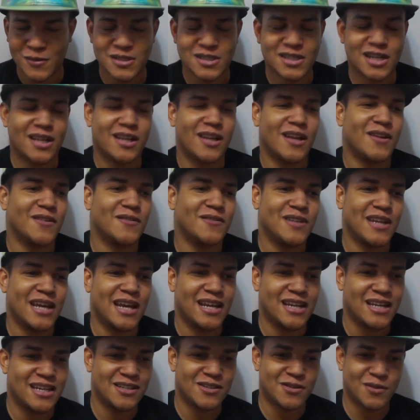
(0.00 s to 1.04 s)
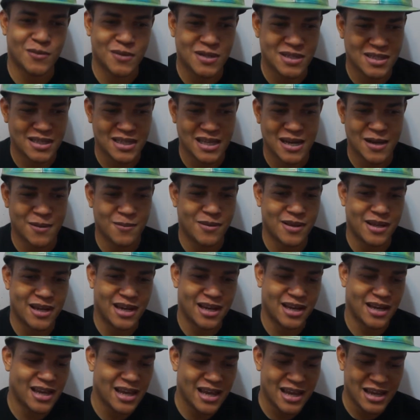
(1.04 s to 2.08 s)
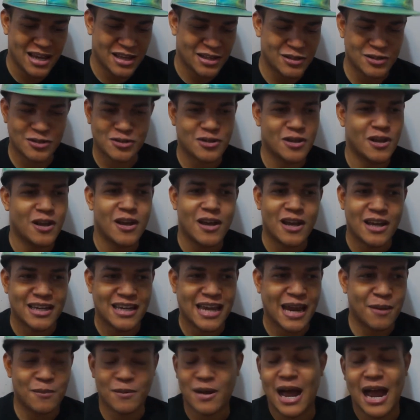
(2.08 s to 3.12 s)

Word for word: which I loved, and he's the reason that I played this game.